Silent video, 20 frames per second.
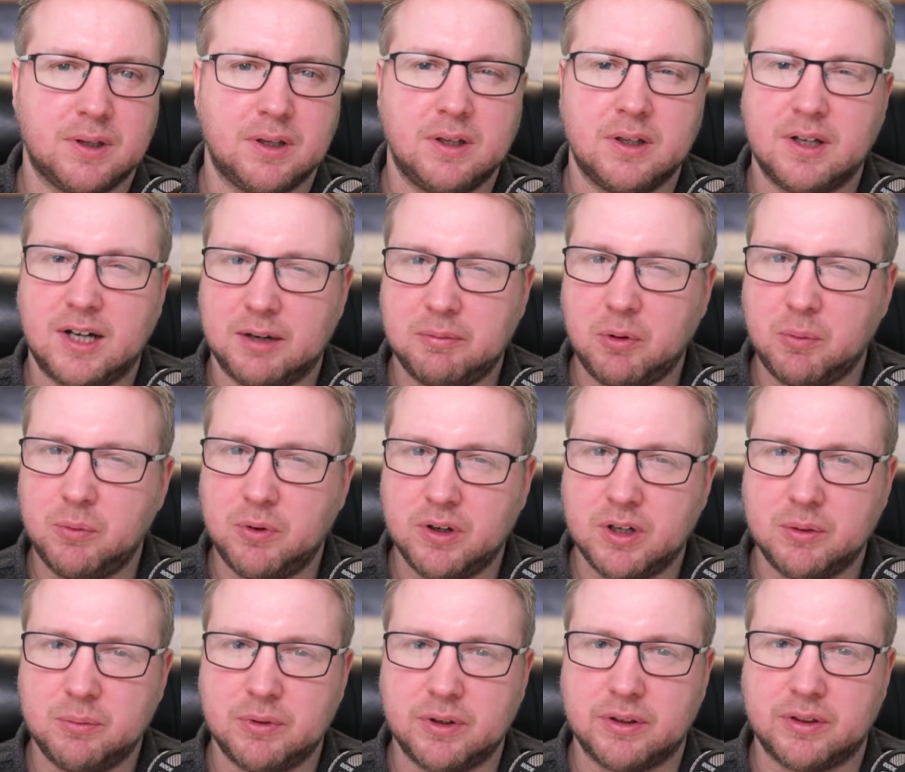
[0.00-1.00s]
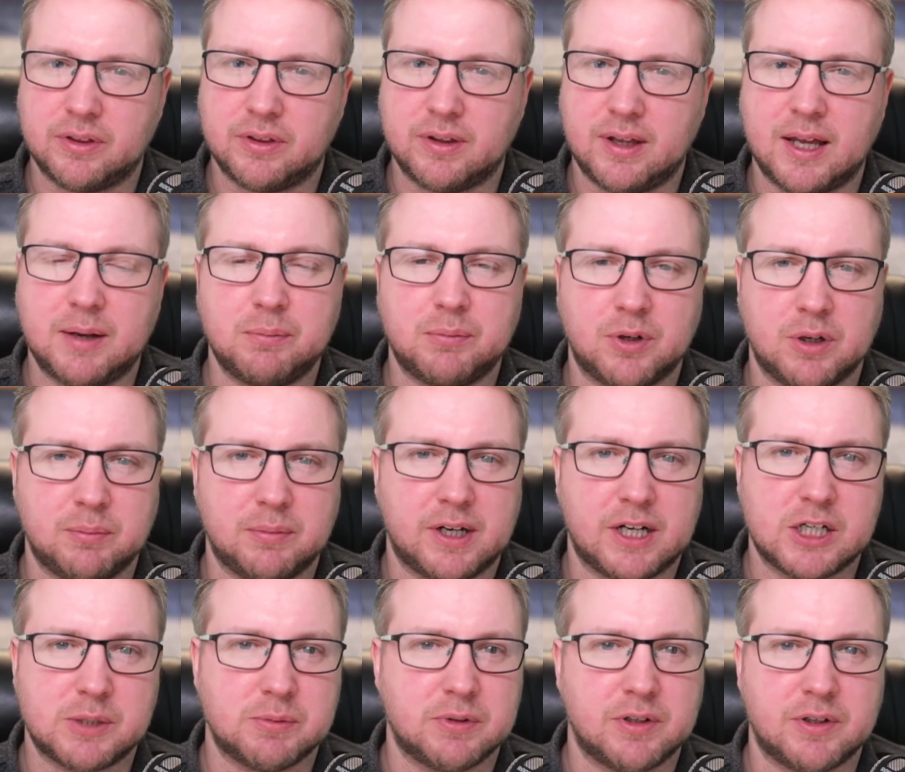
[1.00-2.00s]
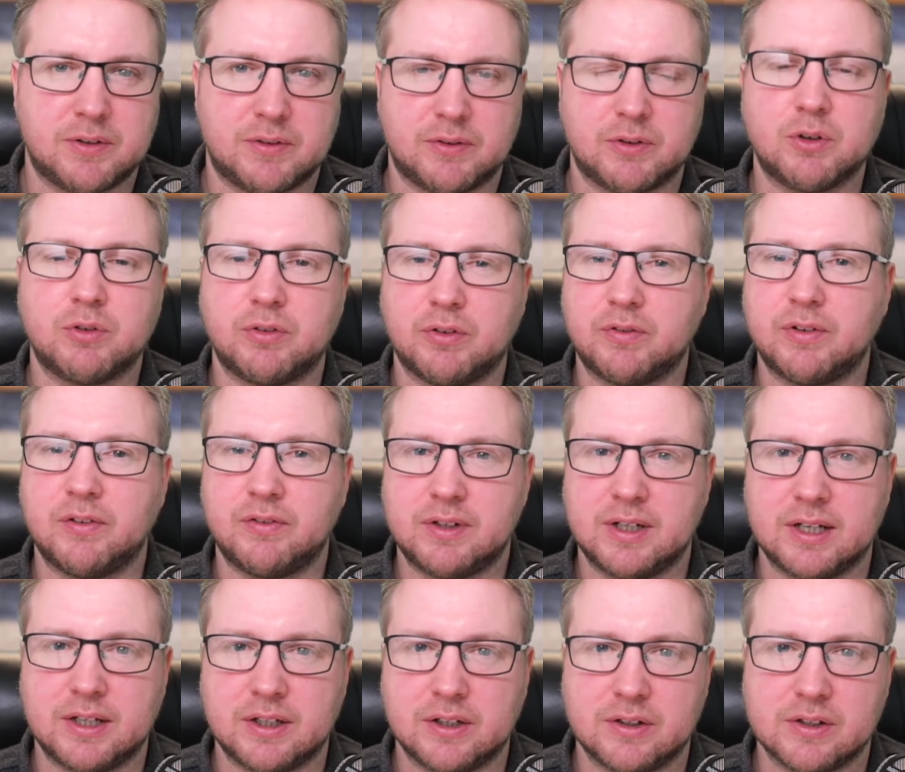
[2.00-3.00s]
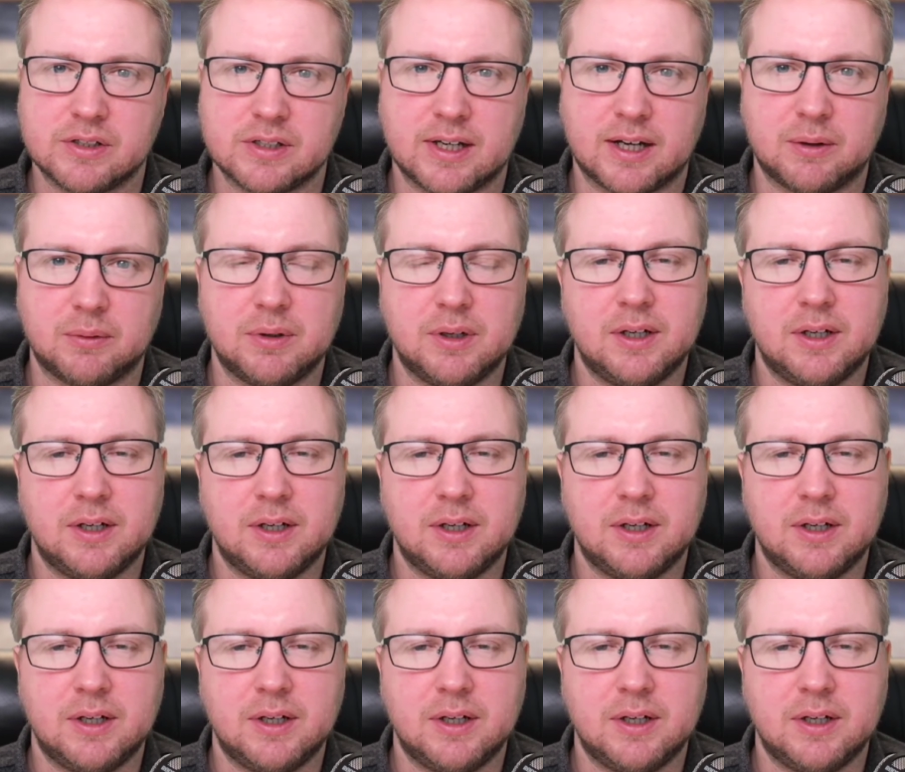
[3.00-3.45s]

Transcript: I've been working with endpoint management for over 15 years now,